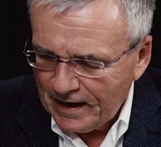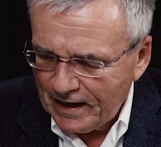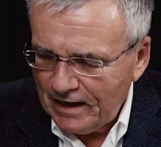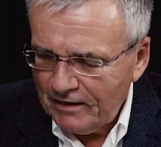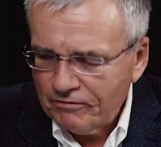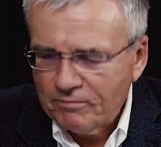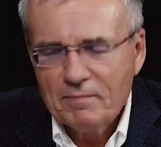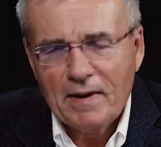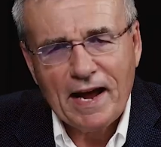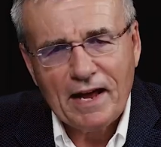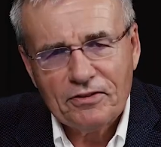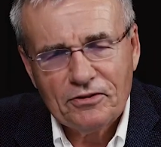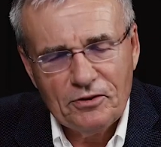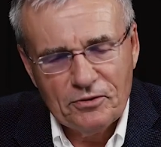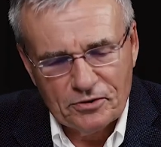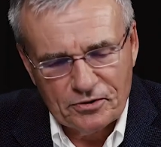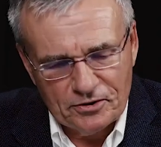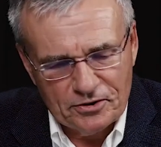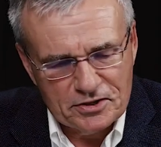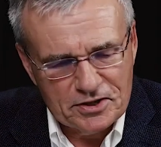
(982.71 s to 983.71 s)
If
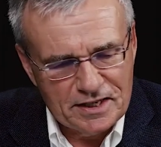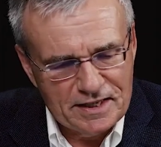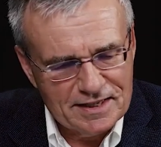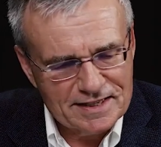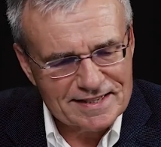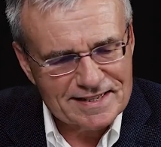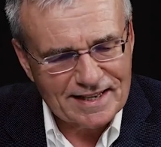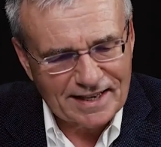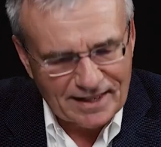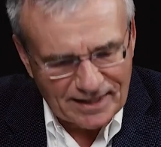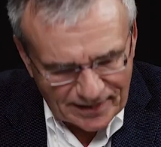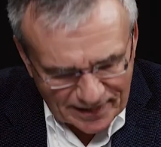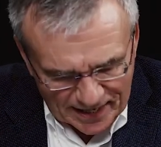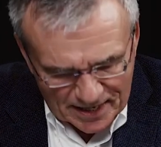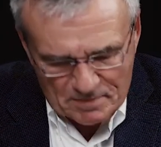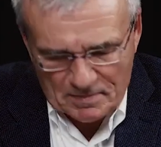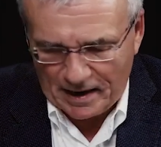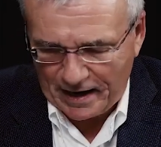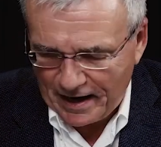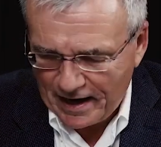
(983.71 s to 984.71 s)
Matthew 13 is the
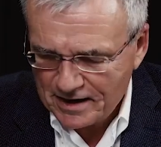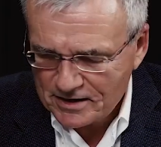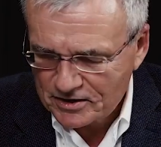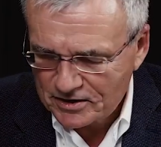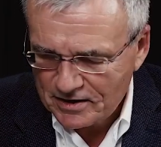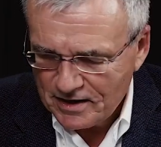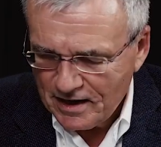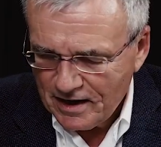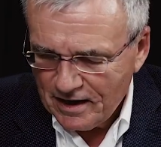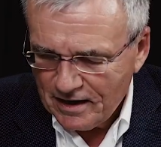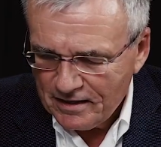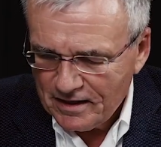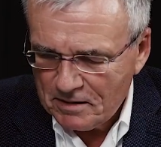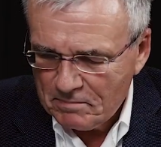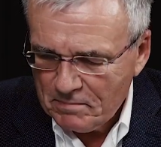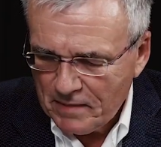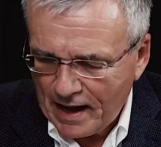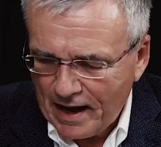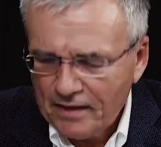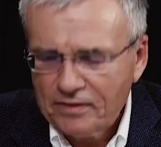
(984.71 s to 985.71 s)
climax,
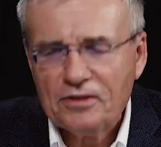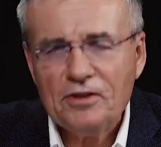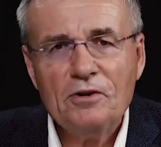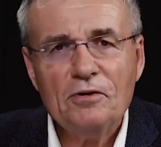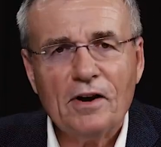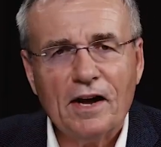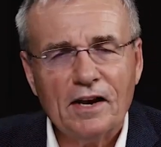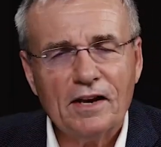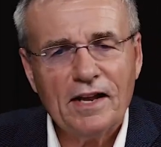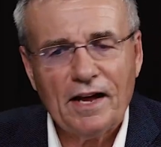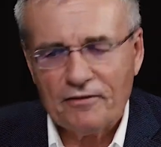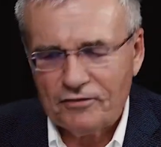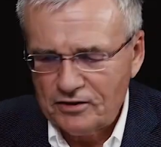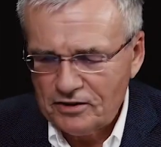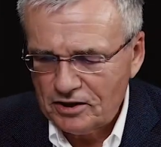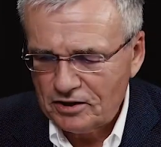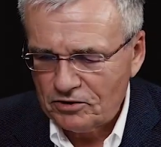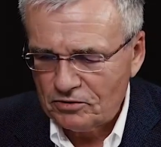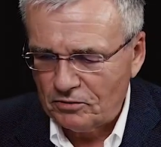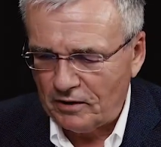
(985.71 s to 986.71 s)
then Matthew
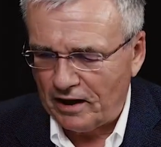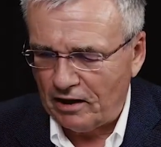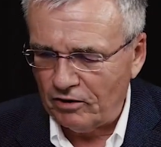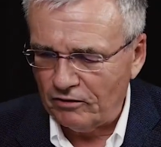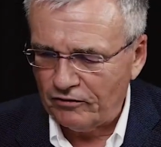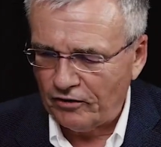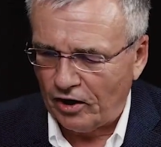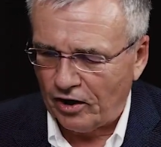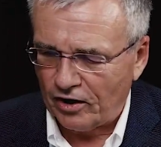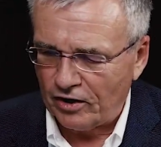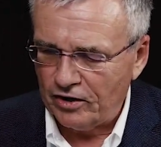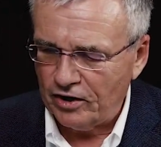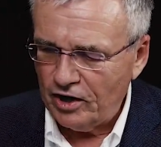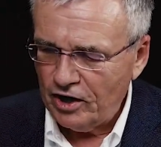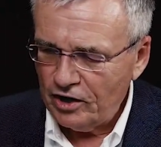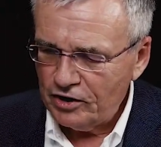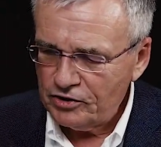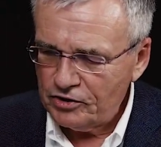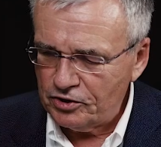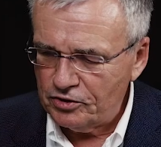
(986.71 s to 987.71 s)
11 to 12 are
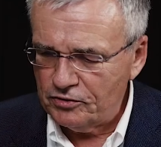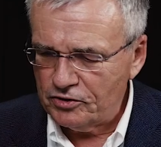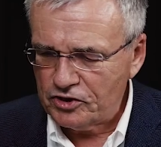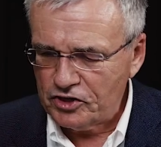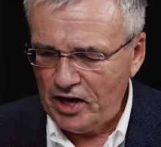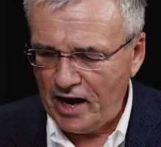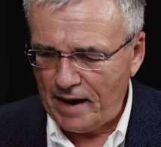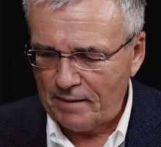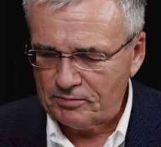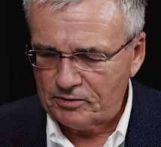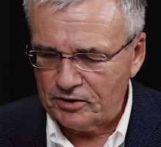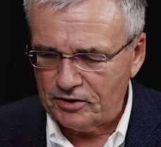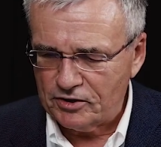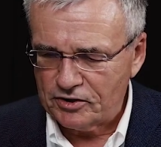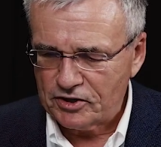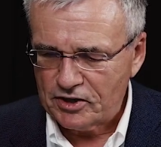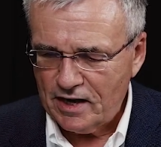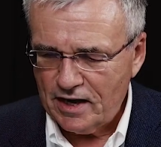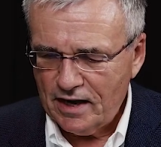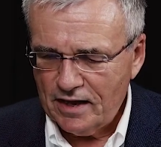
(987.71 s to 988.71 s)
2
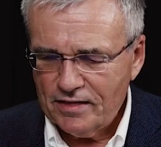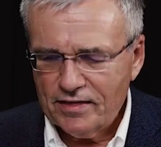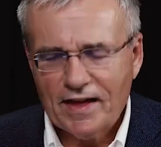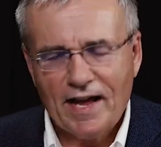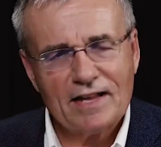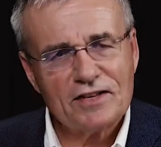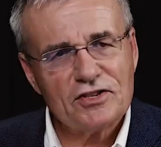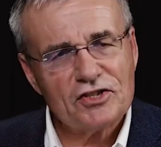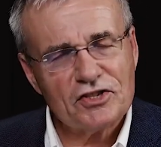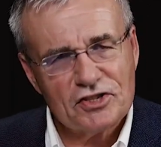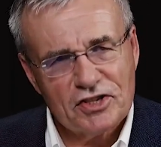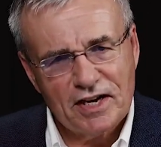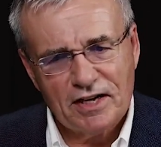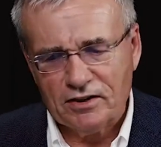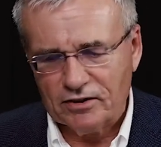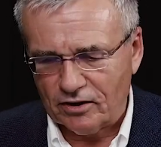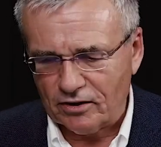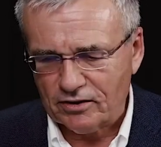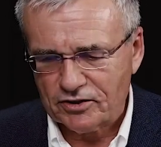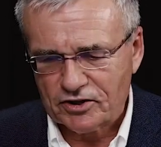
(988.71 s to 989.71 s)
chapters that
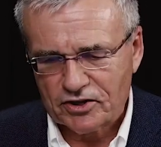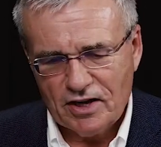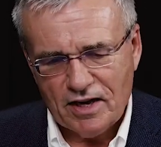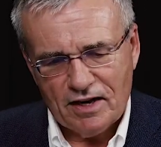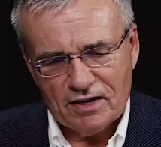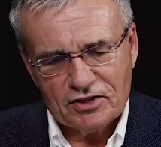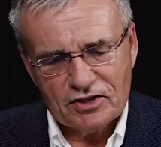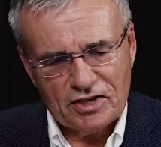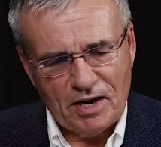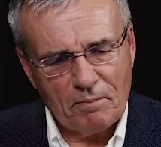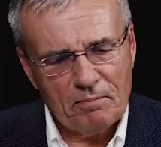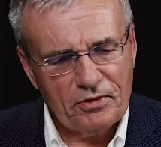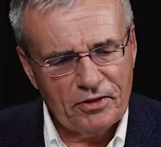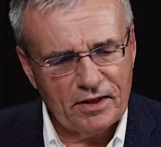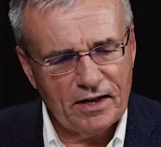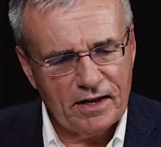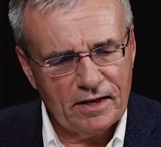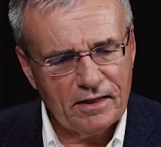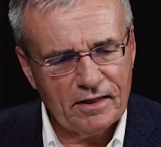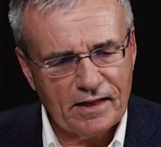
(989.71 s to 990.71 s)
signals
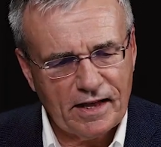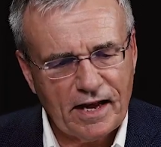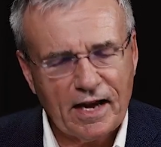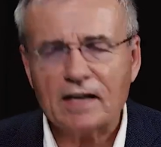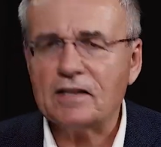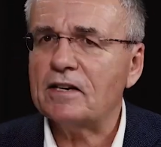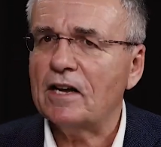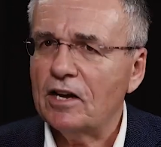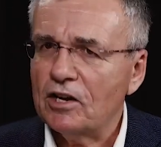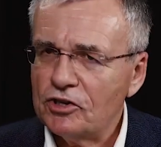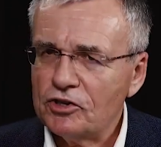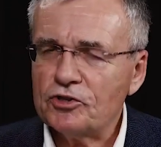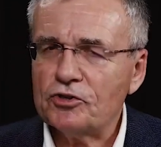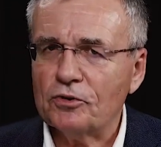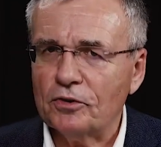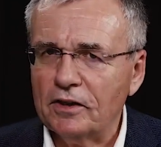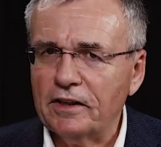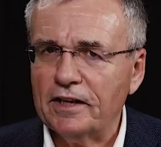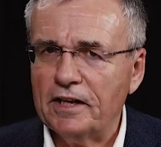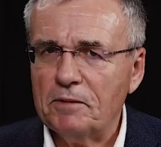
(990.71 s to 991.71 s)
something that
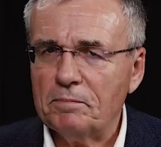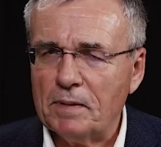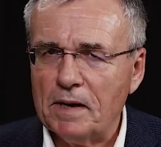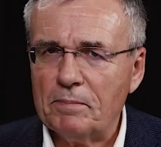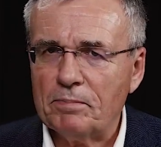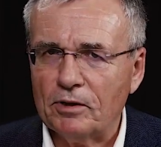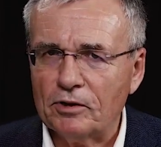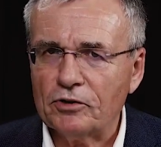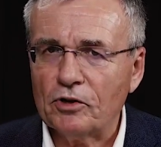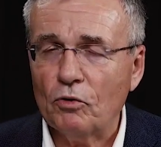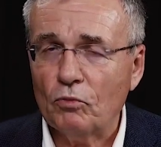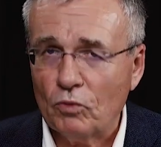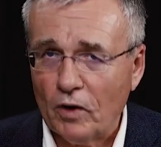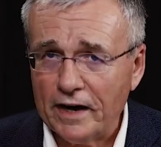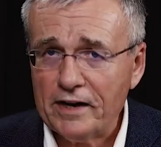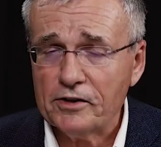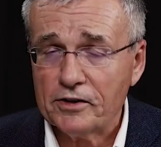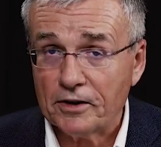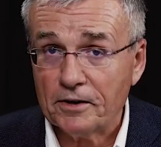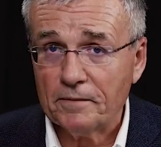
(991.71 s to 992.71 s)
should lead people to
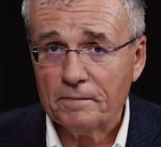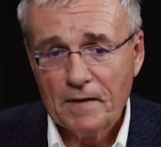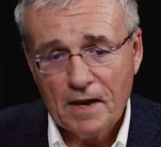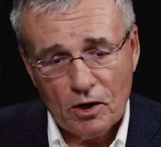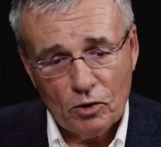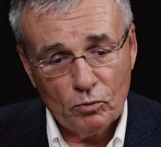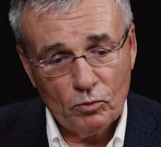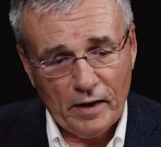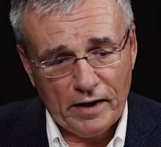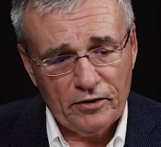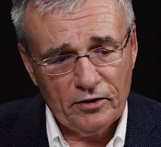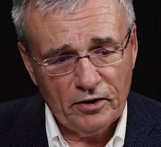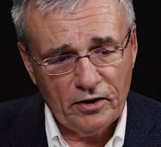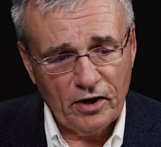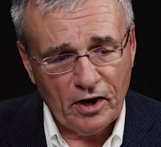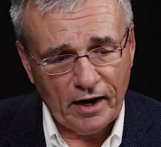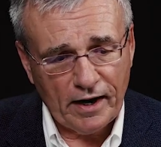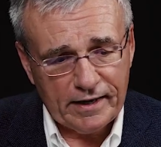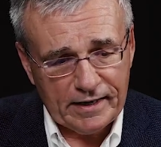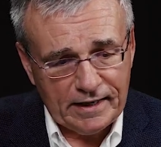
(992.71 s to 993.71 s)
wonder whether or
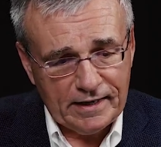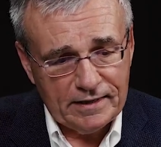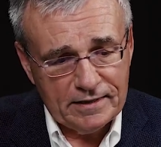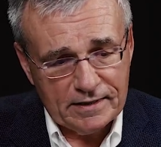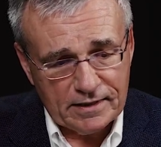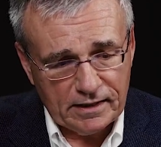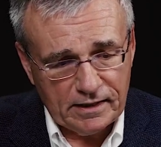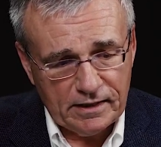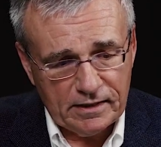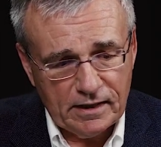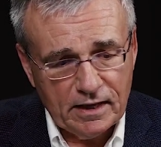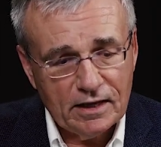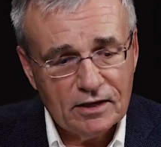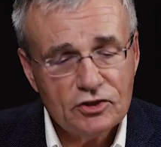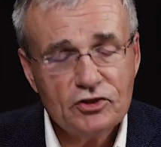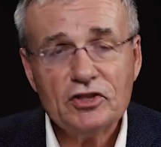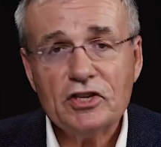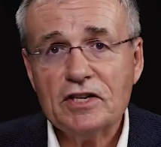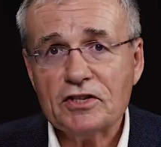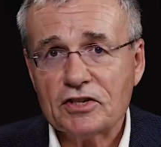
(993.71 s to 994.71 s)
not, indeed,
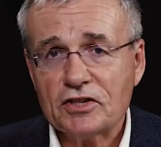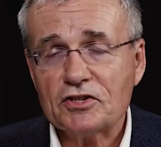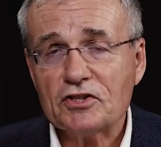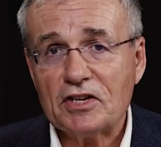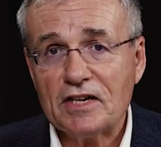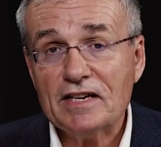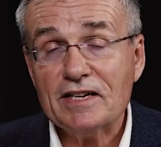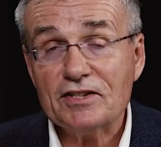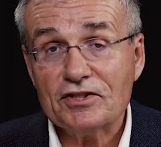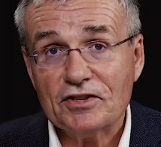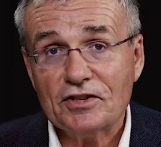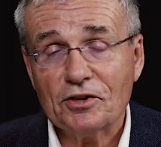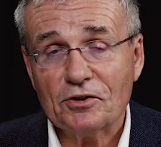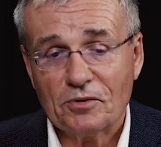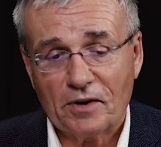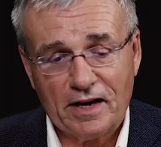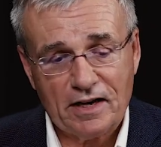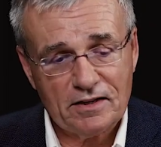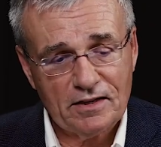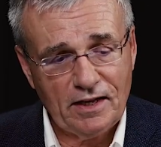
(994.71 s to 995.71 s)
Jesus is the
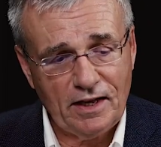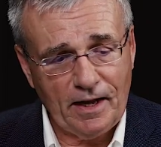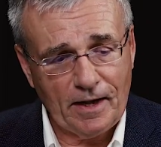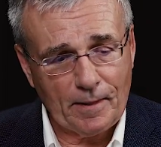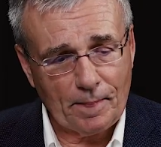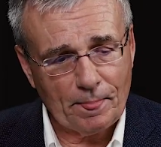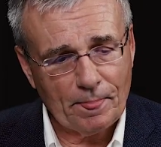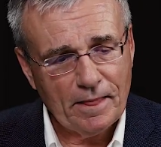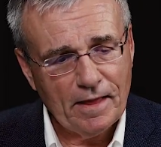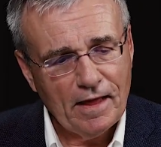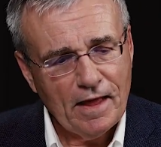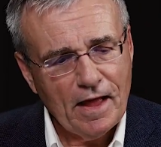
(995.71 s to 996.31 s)
great king.